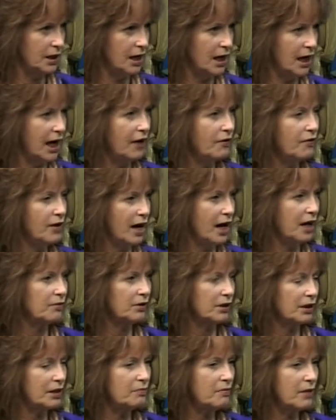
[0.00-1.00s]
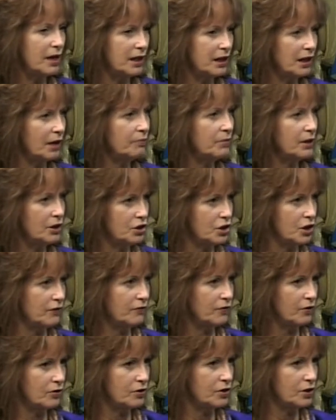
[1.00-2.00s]
And that can make a big
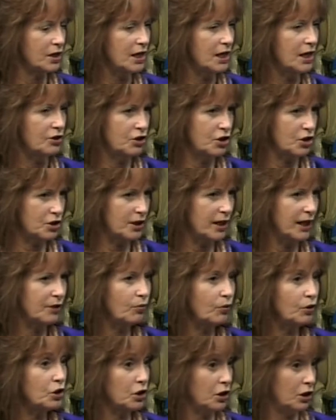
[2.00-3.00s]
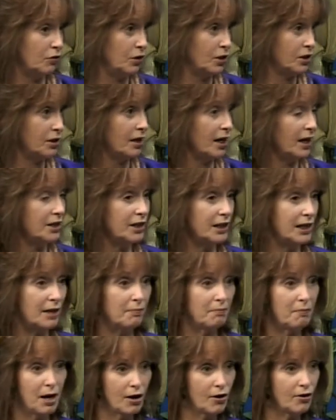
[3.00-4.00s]
difference. Just like when you decide to get
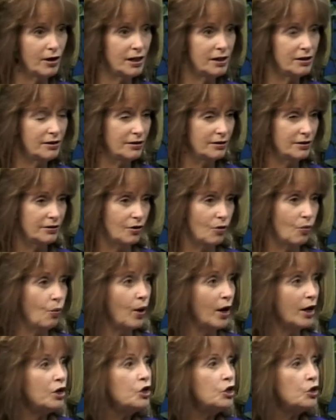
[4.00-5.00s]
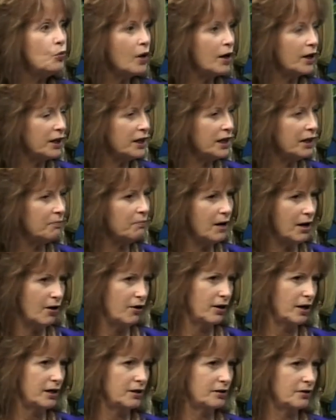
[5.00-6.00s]
married, when do you want to get
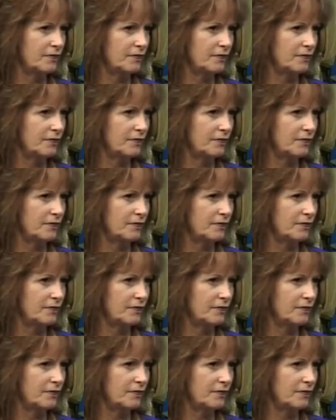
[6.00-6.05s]
married?